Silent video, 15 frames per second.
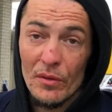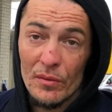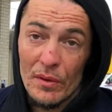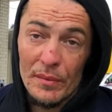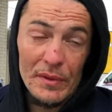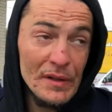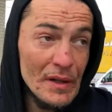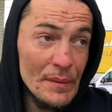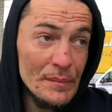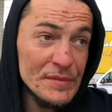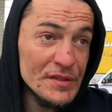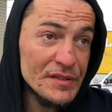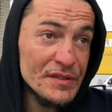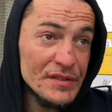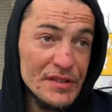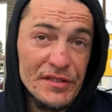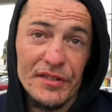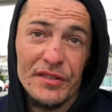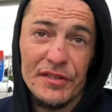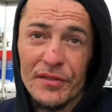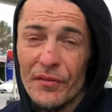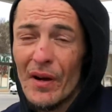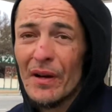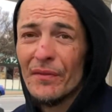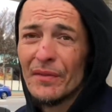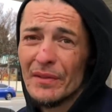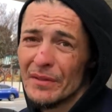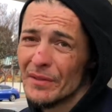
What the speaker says: I mean, I'm just surviving.